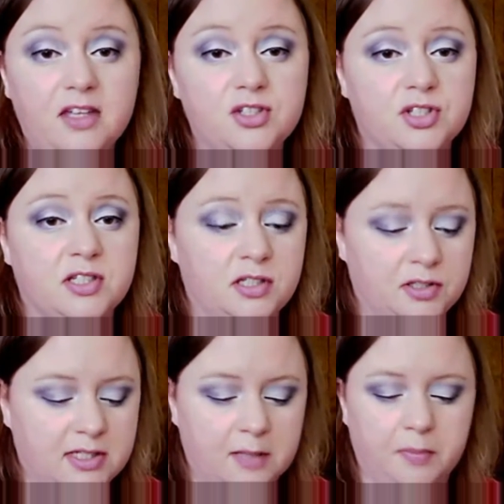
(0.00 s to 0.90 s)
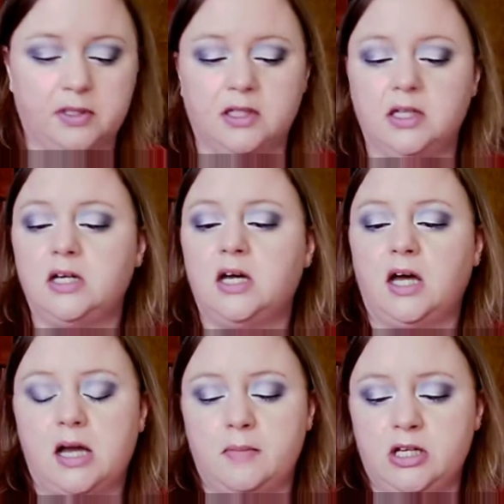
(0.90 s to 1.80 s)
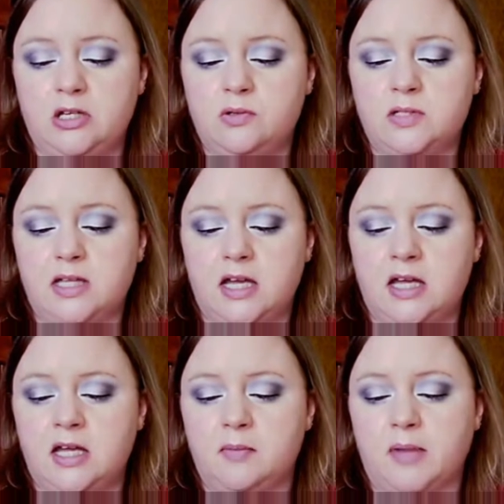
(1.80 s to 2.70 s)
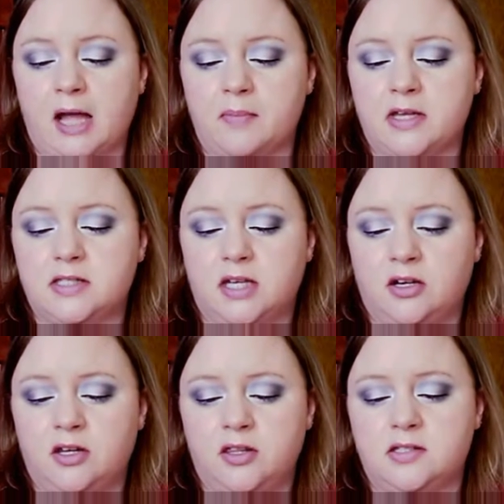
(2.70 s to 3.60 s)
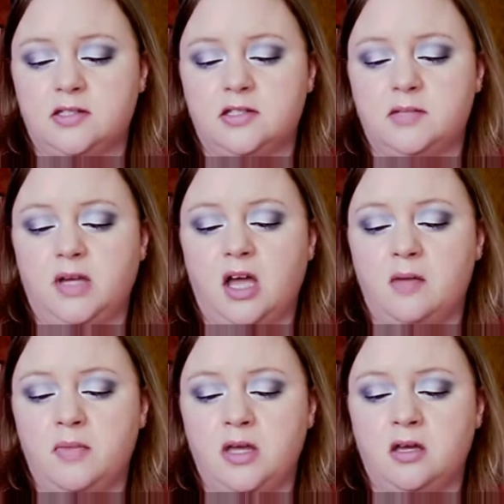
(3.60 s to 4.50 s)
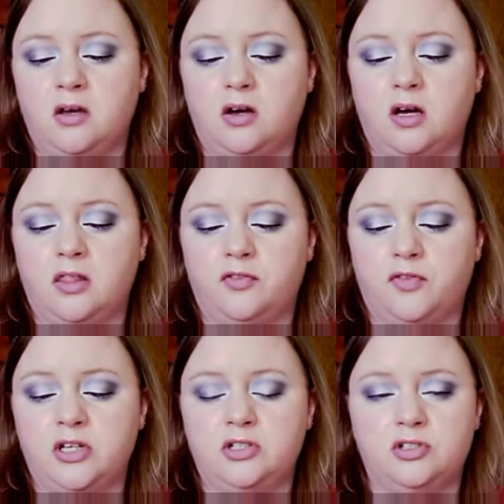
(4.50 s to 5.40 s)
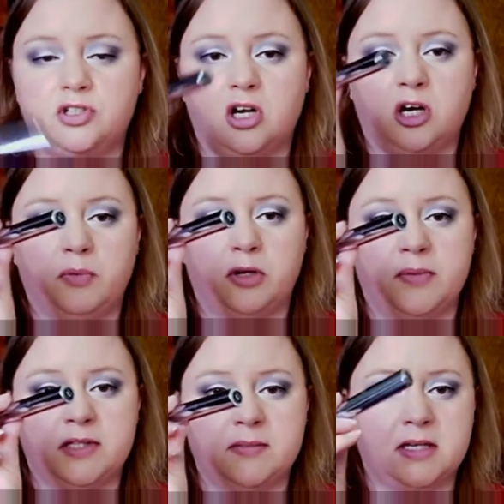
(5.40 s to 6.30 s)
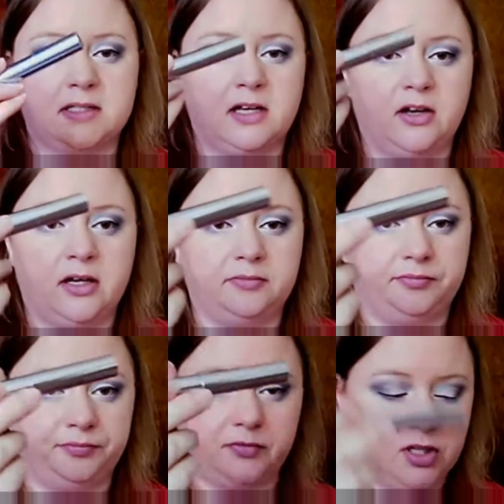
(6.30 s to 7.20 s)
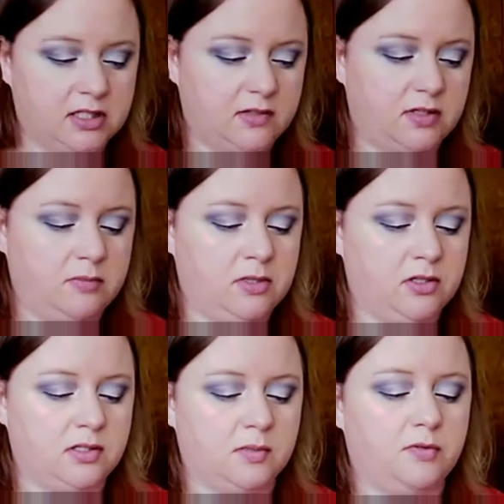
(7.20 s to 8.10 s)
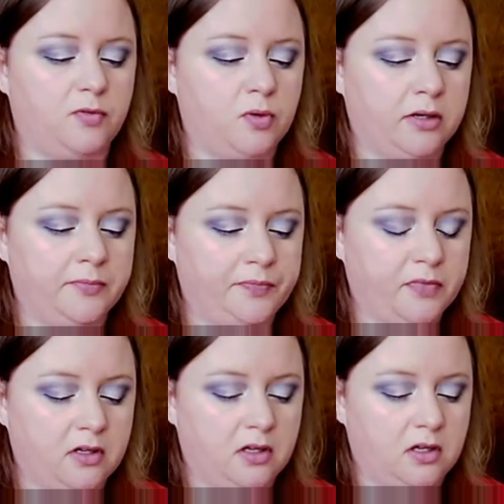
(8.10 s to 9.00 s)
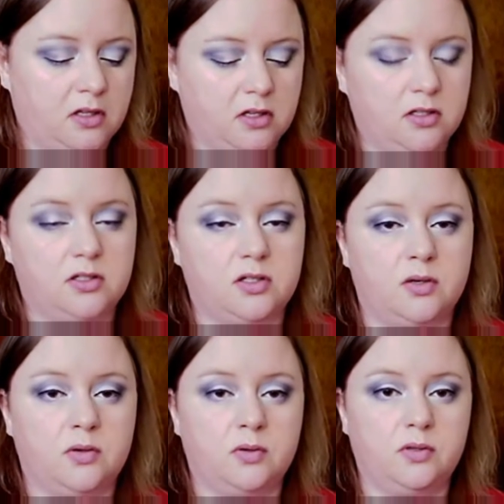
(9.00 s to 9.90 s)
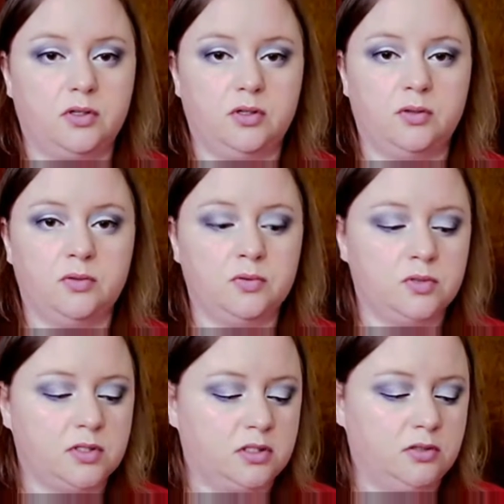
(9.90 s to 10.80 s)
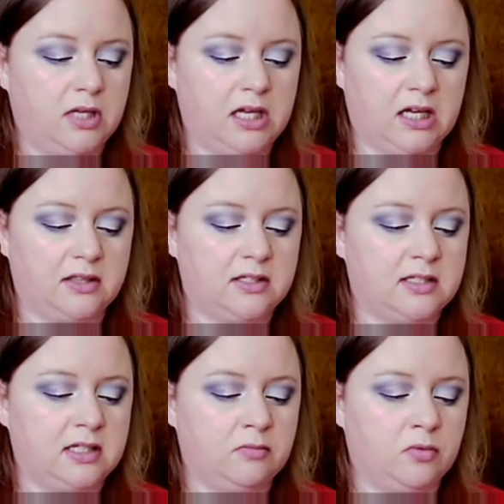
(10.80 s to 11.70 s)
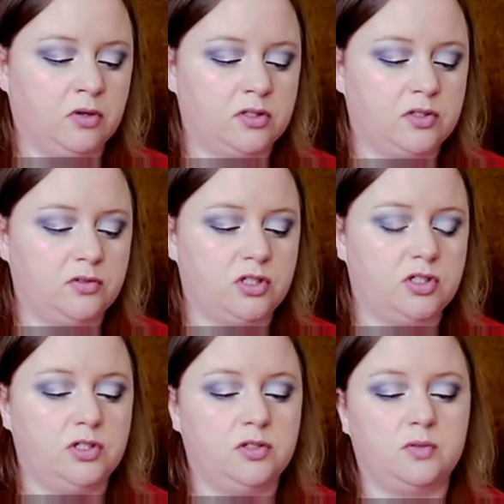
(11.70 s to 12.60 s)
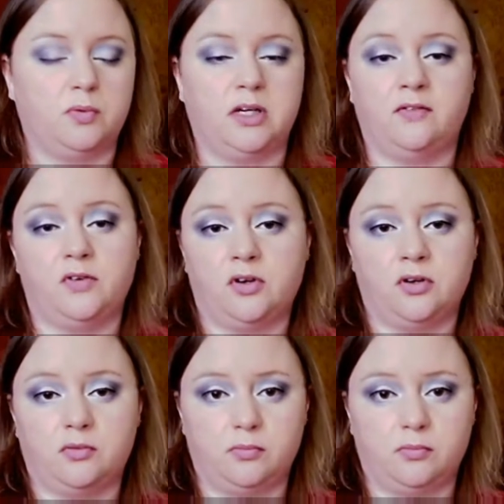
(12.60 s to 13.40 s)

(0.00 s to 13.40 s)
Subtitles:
just a little tip. I'm going to use a black mascara. This is the Becoming on the Fringe all-purpose mascara. You guys have seen me use this before. So you can't get this anymore, so just use whatever